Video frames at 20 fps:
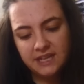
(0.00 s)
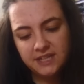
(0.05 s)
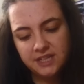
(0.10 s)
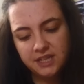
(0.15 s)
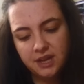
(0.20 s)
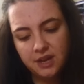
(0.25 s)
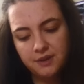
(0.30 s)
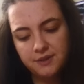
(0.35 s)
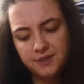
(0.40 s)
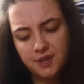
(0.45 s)

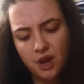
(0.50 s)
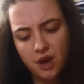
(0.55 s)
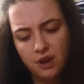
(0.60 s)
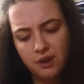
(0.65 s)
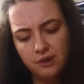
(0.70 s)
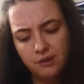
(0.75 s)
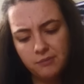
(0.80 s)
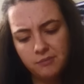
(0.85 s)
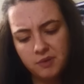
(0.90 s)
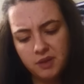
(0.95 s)
she goes
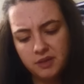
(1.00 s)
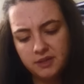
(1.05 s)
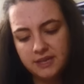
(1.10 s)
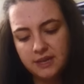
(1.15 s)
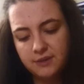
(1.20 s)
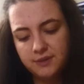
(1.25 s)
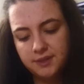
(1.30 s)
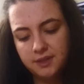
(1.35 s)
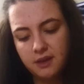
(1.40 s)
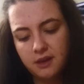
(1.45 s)
home and
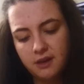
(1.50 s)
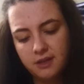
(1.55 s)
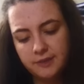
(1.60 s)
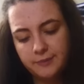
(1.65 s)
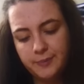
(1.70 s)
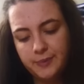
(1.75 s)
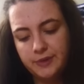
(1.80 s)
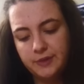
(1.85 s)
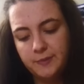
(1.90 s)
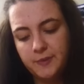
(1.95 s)
tells her
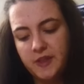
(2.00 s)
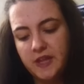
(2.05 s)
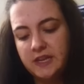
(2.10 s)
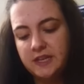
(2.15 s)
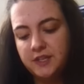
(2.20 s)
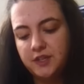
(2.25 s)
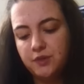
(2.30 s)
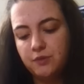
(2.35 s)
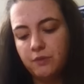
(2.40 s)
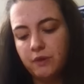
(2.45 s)
husband, but they
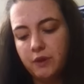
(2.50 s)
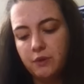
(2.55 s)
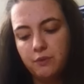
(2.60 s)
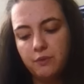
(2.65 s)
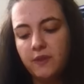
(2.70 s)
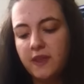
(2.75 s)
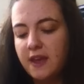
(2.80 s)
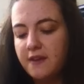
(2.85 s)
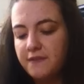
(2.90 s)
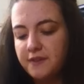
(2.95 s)
destroy
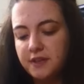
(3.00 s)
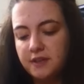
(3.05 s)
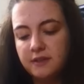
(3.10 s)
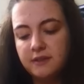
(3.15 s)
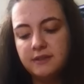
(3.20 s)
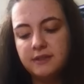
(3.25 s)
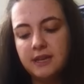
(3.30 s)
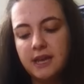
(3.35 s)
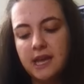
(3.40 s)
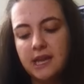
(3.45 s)
all the
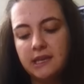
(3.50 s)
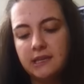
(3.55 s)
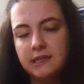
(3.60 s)
evidence,